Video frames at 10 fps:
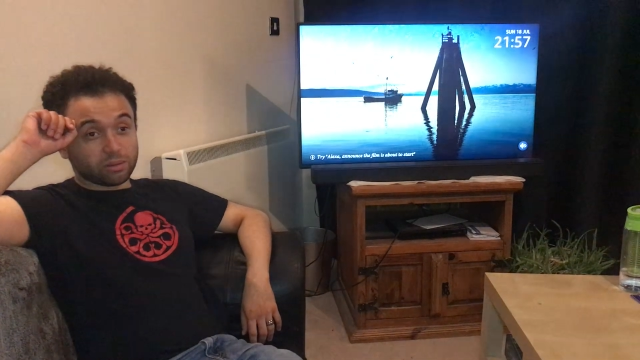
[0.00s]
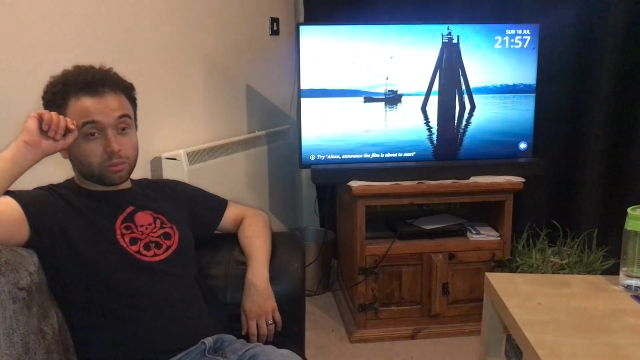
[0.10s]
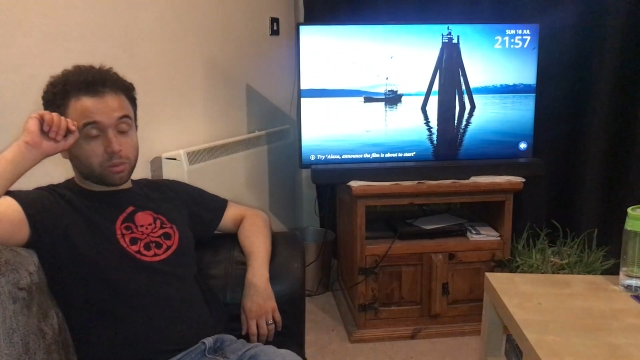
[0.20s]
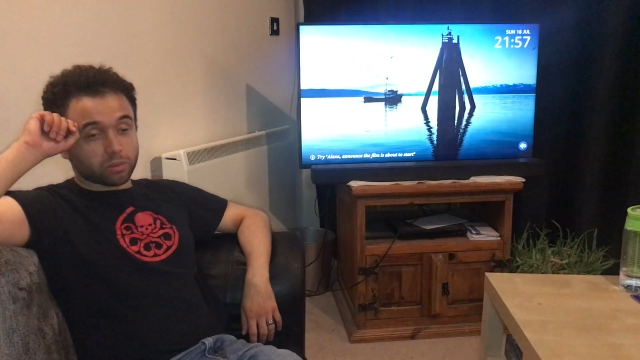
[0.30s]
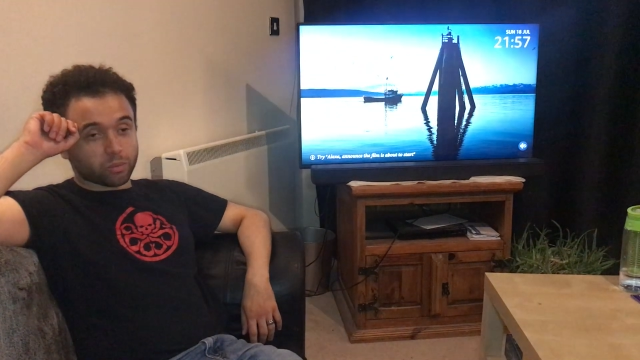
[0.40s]

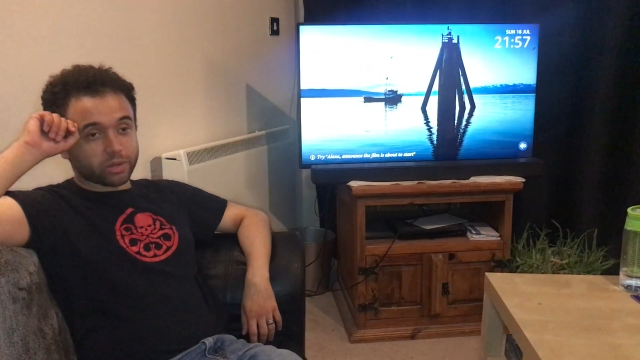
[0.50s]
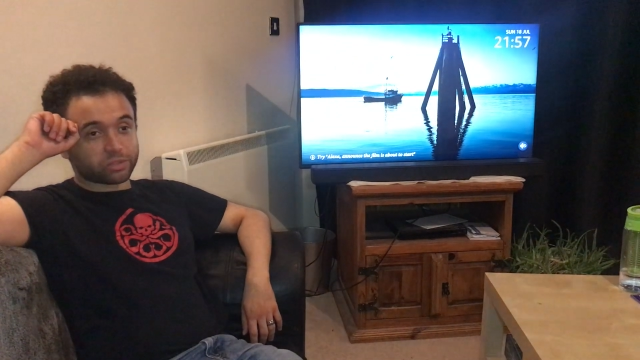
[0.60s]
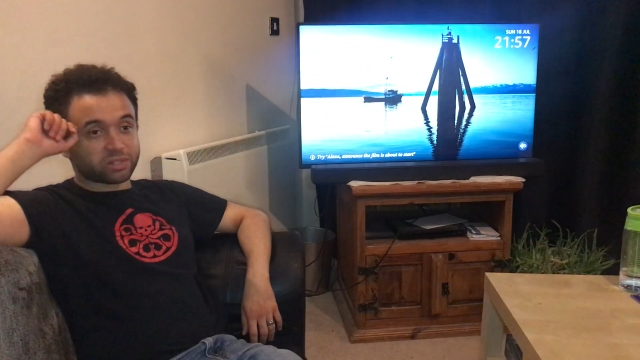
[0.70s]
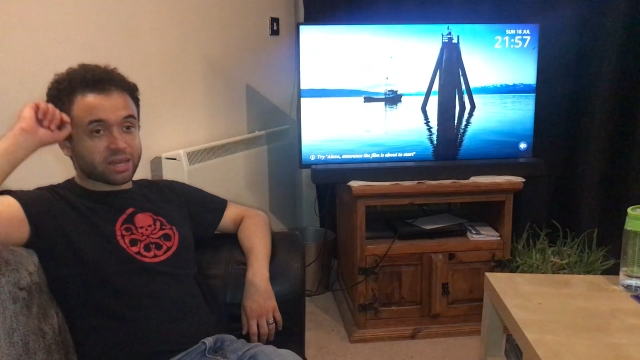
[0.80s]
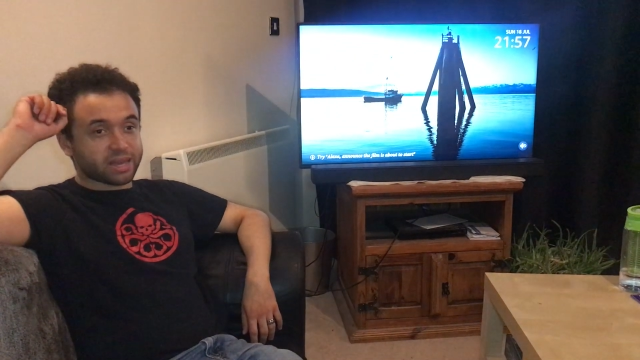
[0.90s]
what we will
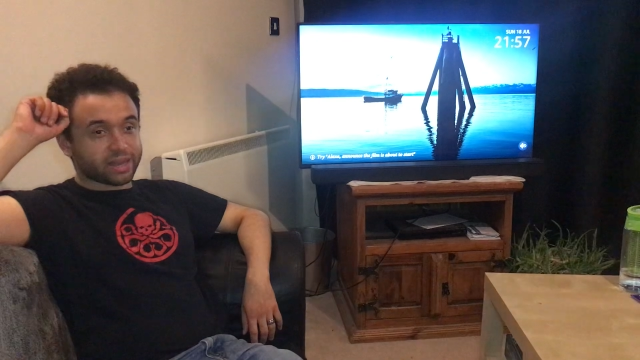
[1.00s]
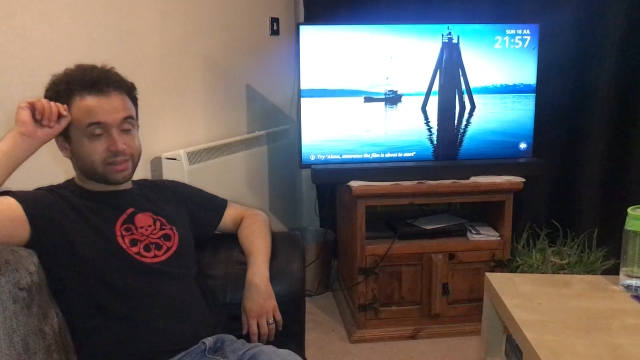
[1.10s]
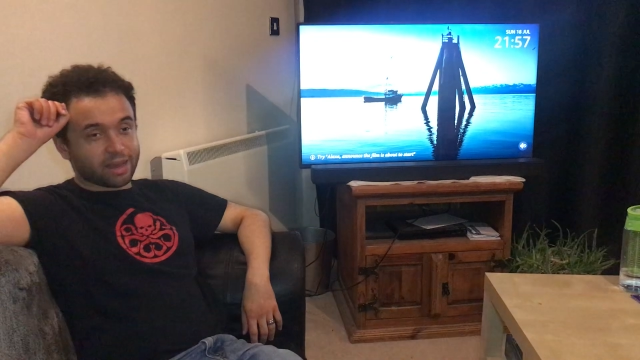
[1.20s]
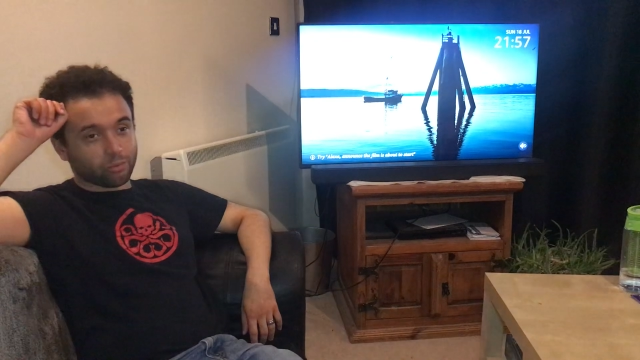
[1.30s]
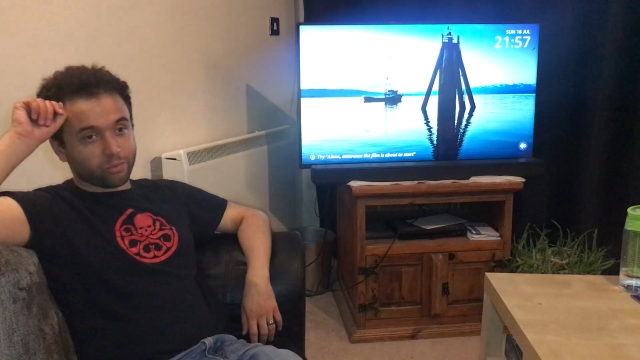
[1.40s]
see is
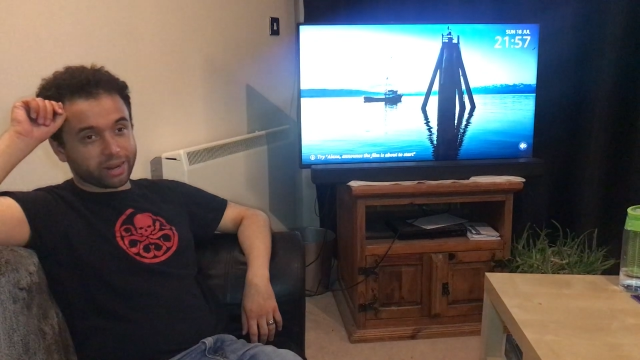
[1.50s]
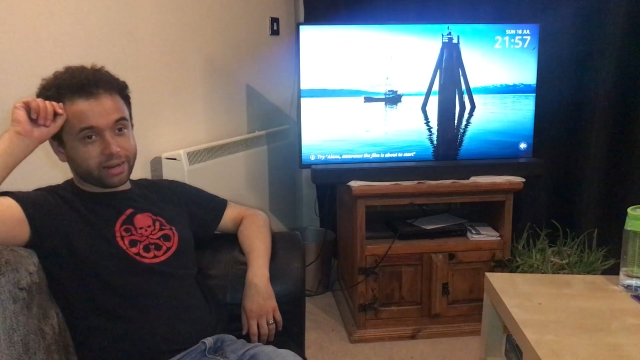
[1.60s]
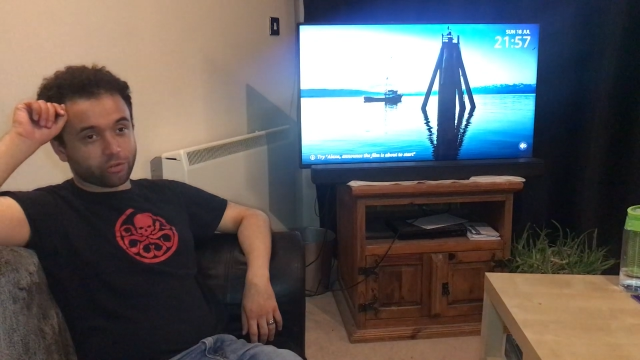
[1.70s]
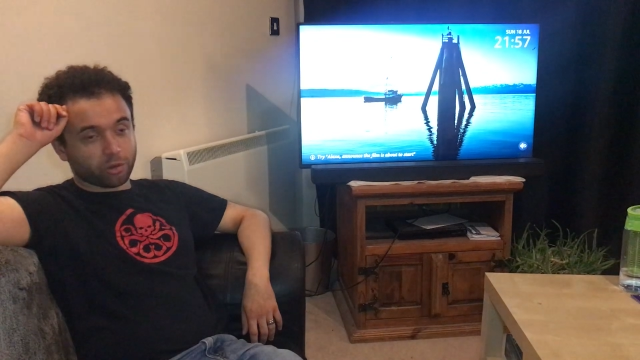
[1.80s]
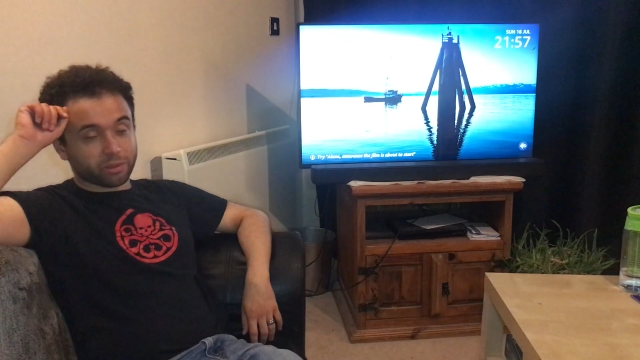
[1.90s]
that
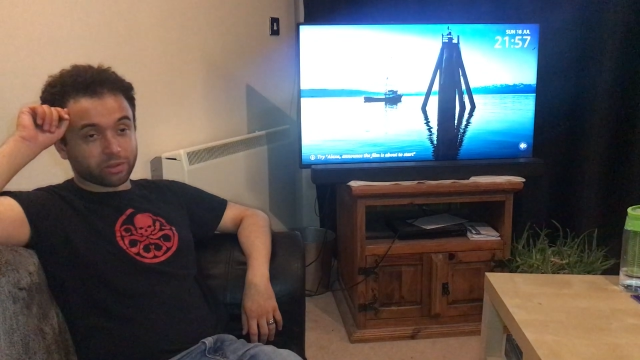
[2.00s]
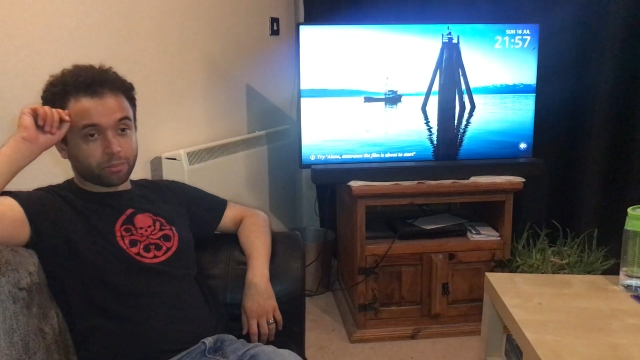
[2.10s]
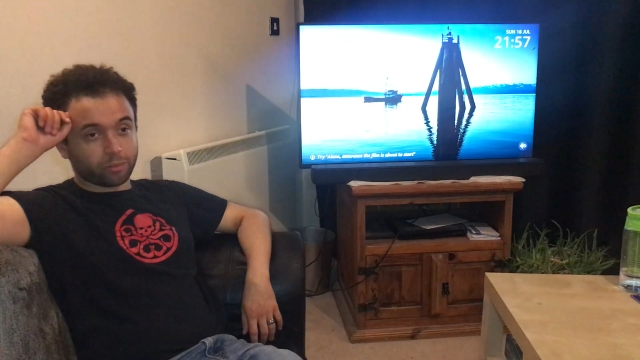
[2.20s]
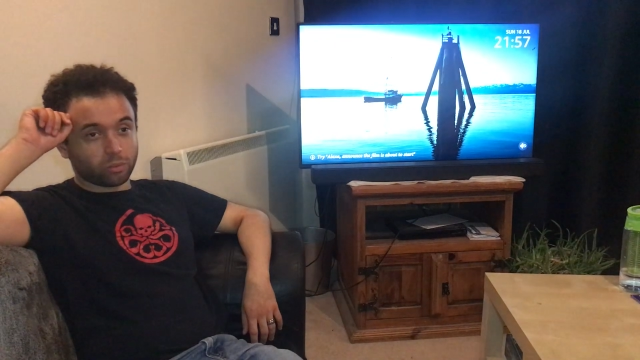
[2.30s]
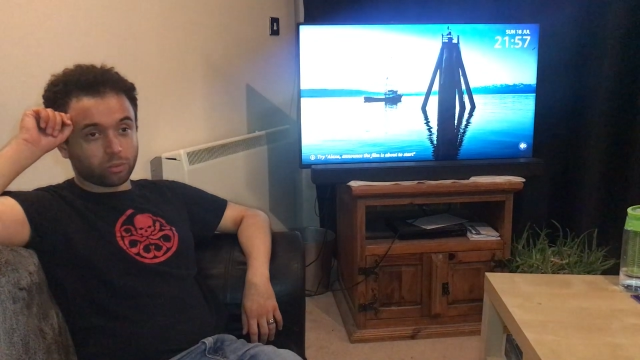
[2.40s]
really dropping the
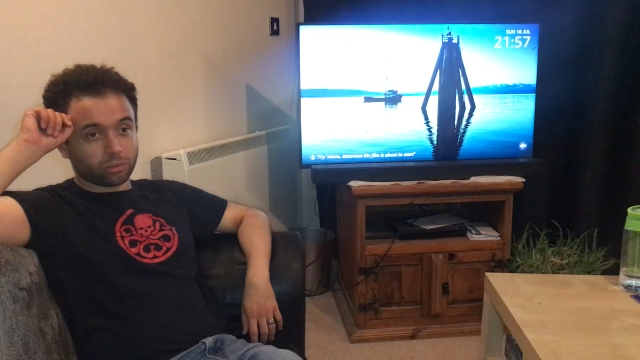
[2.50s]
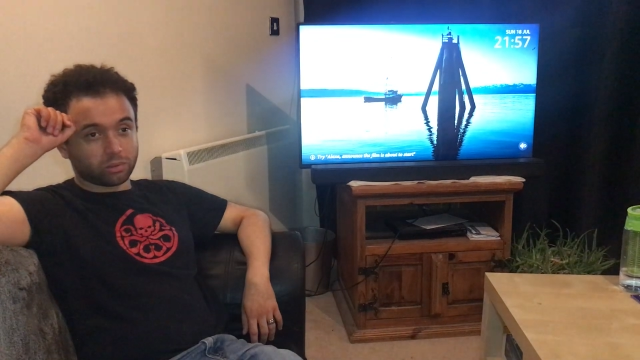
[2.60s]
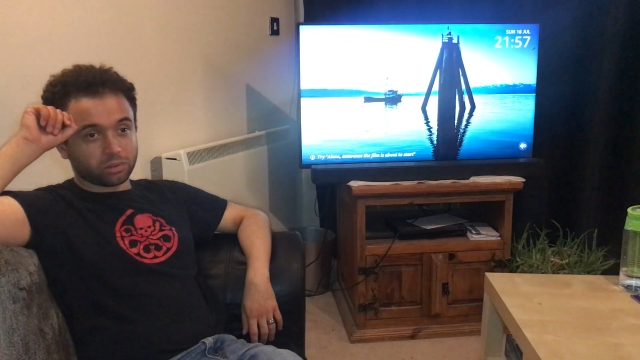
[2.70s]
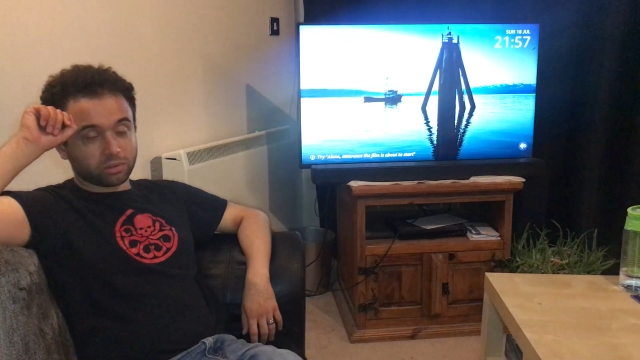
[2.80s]
ball,